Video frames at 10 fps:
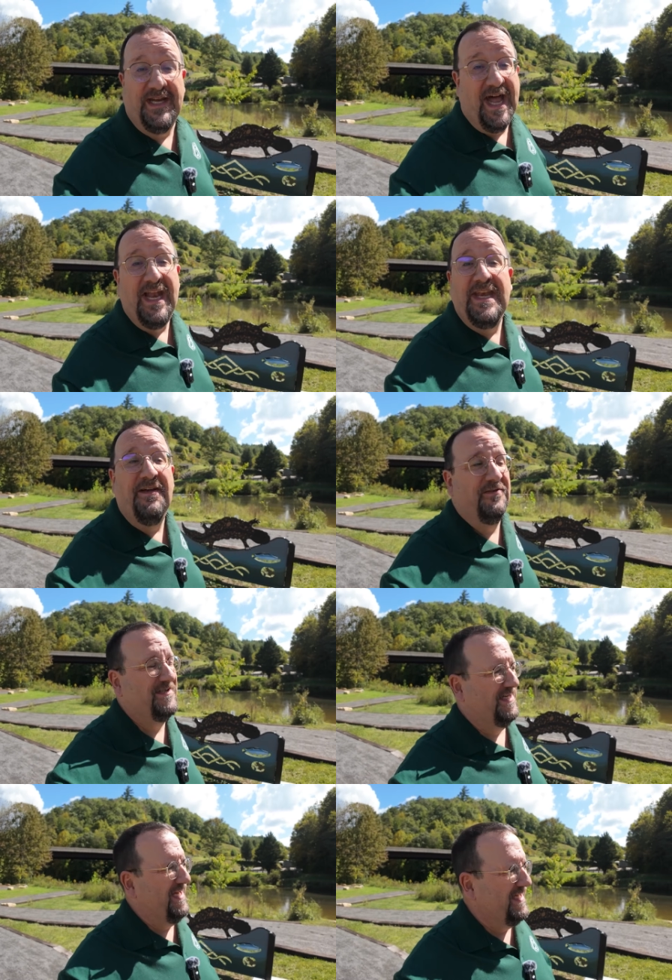that I'd never
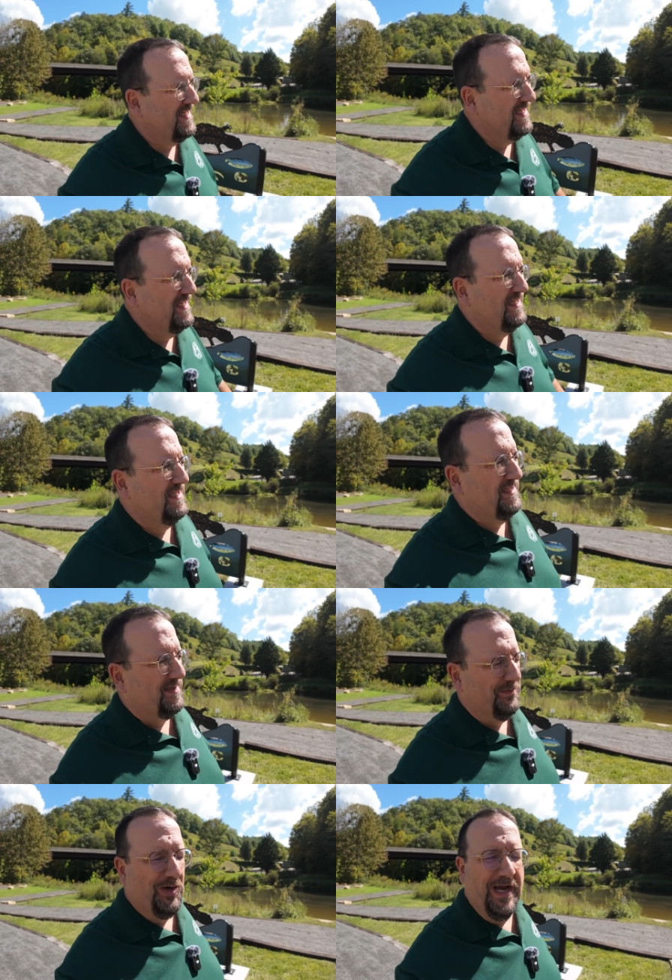seen.
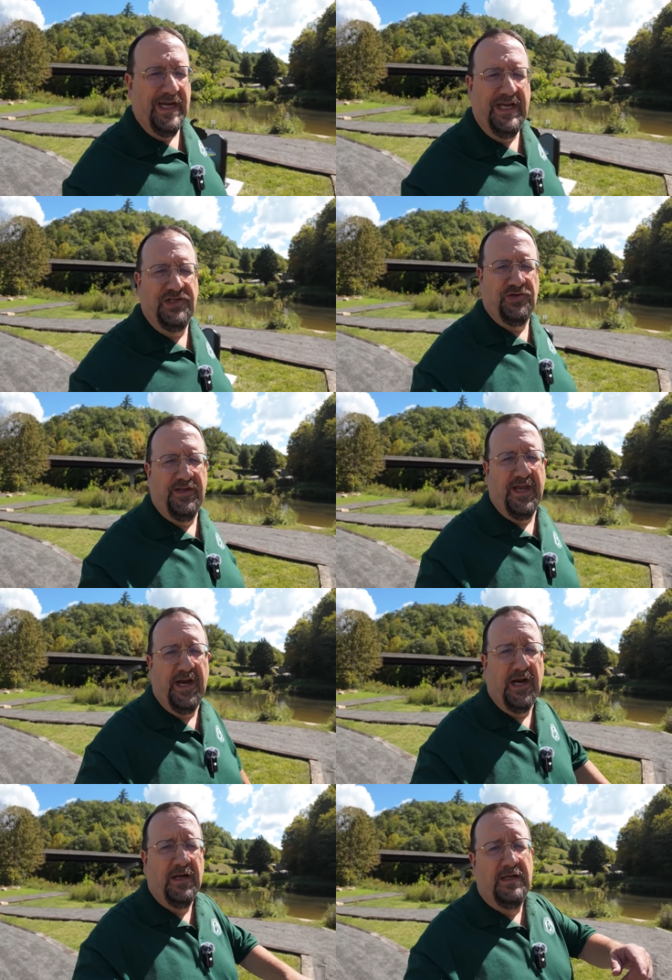Some great history
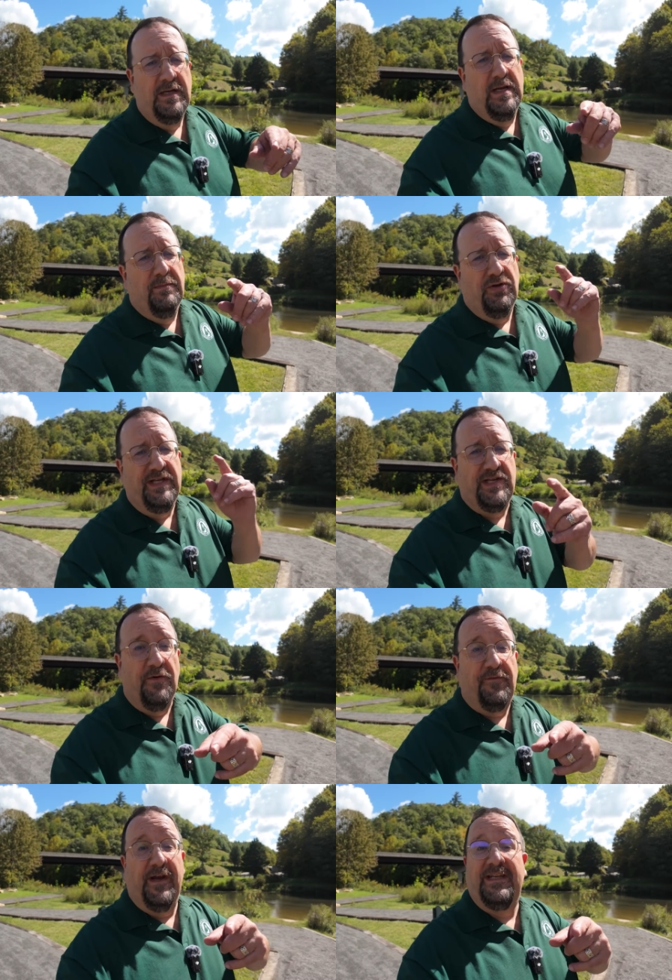there. Please
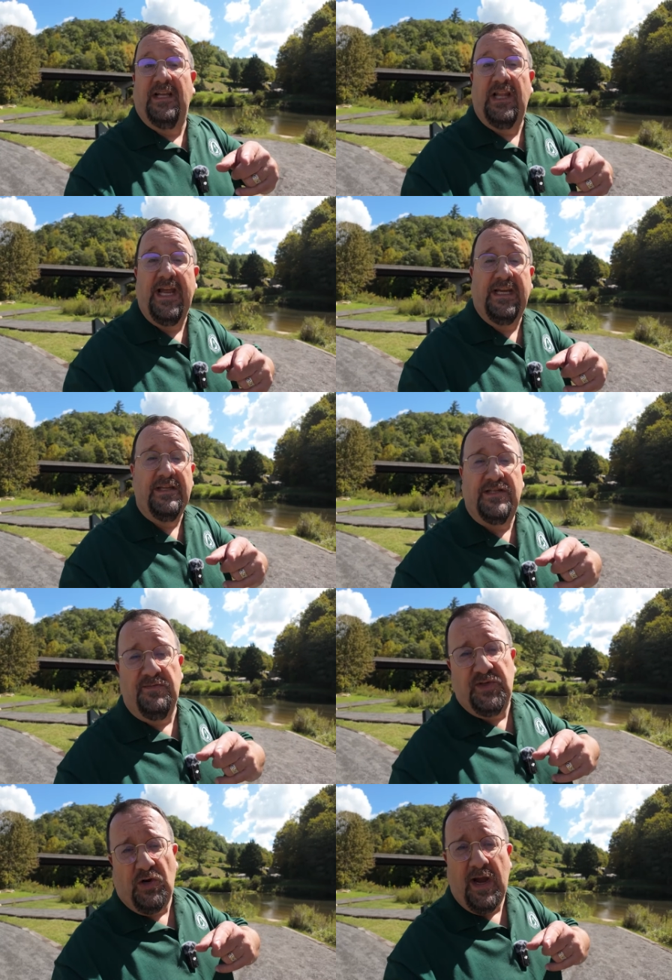don't forget to like and
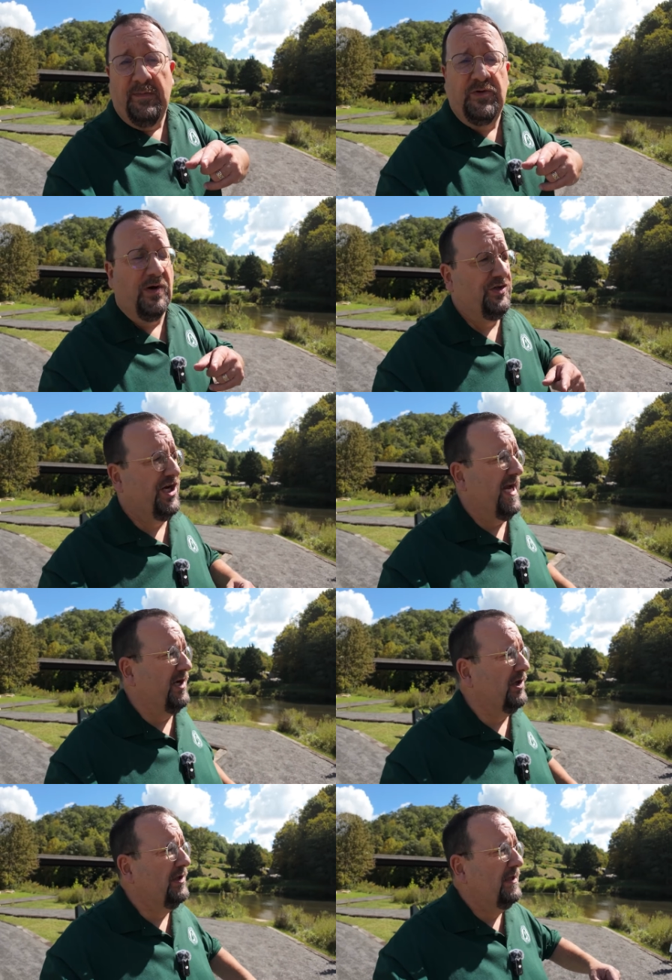subscribe to our
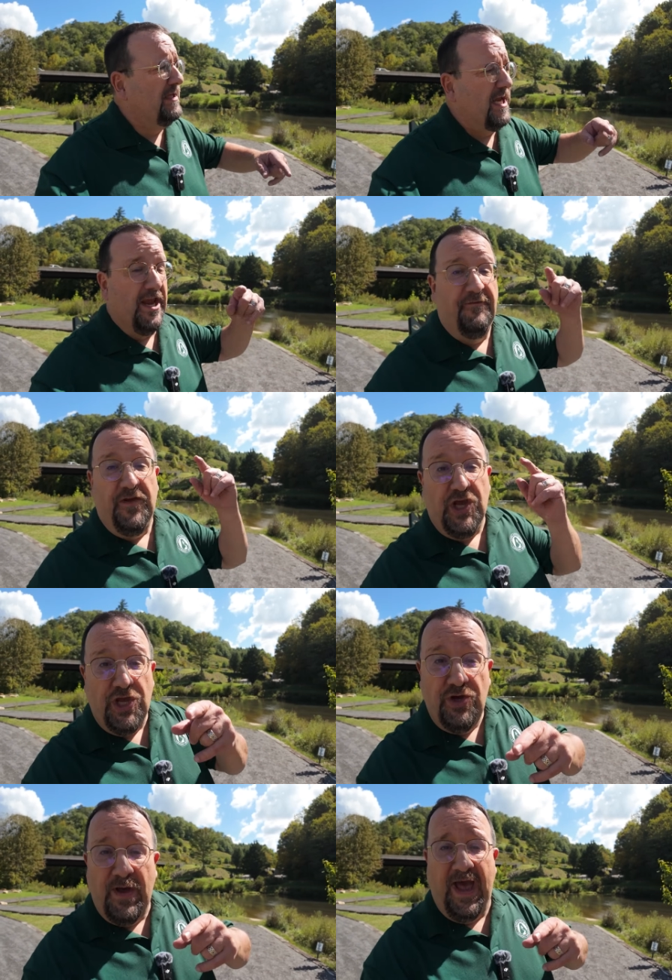channel. If
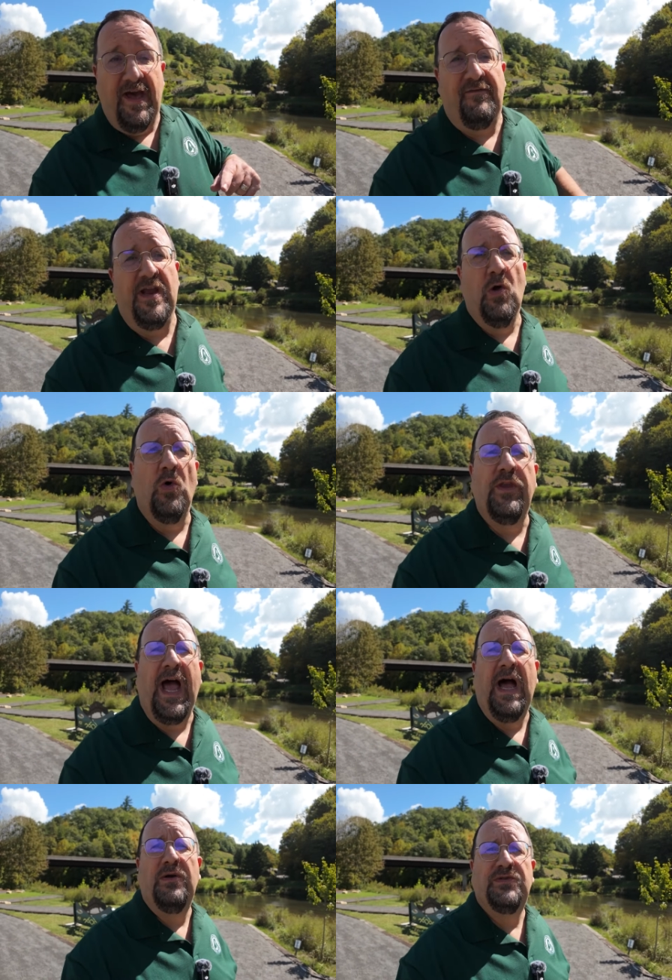you have an old
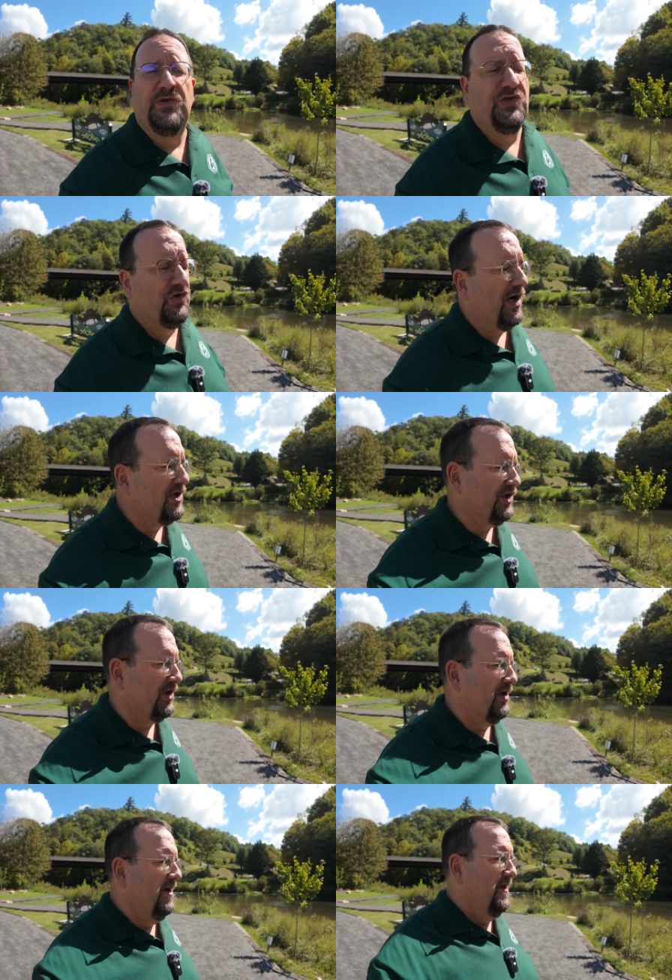house or
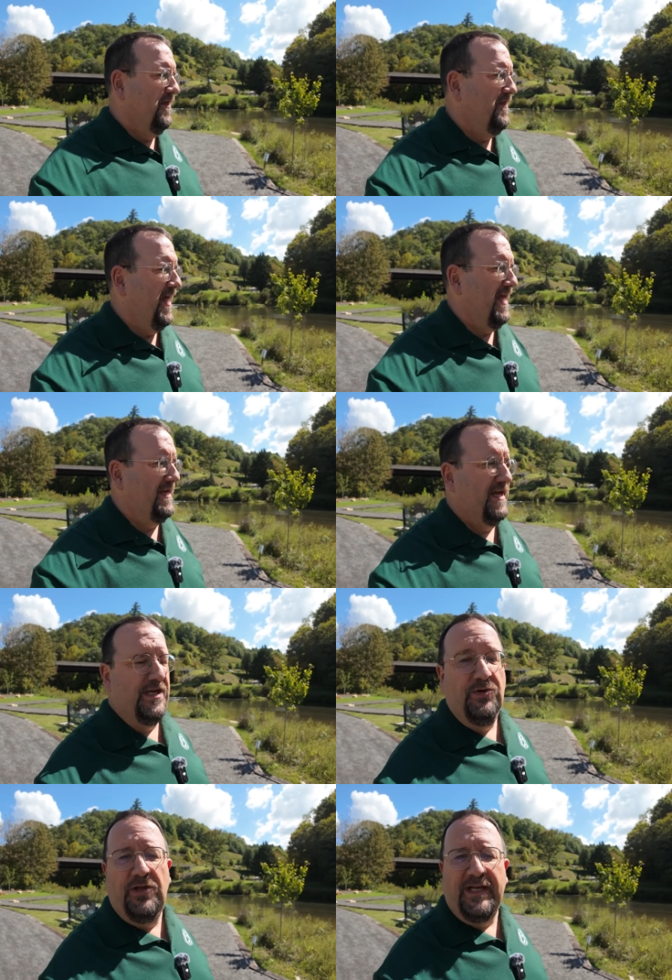structure that
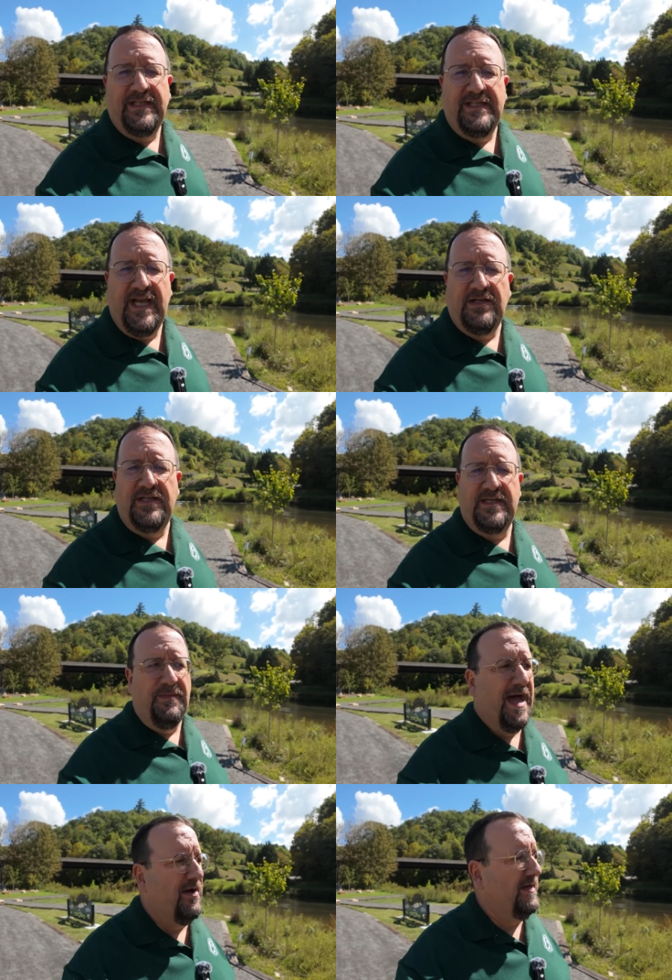you'd like to tell us
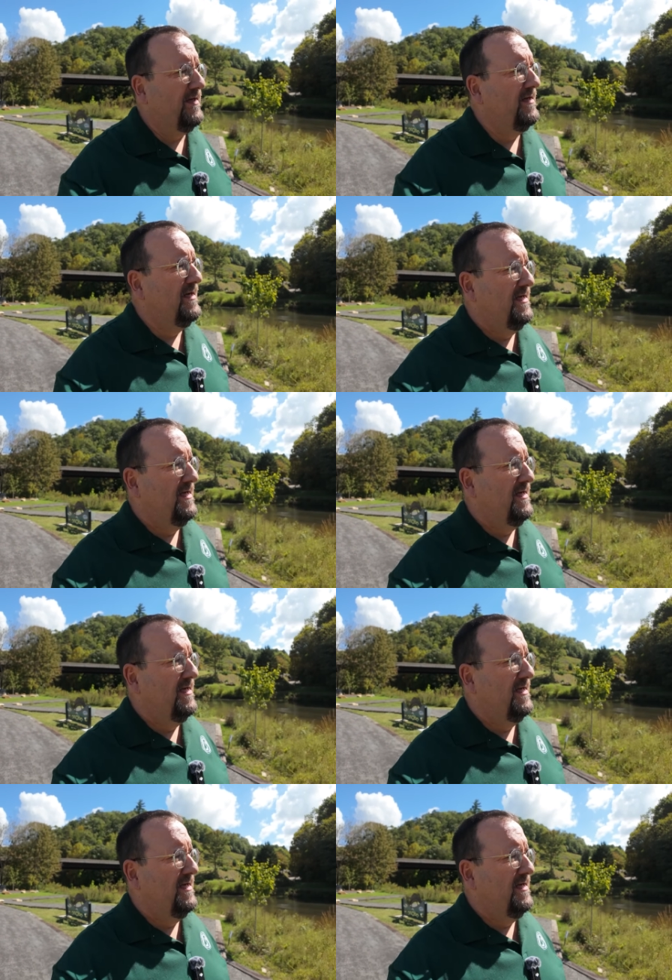about and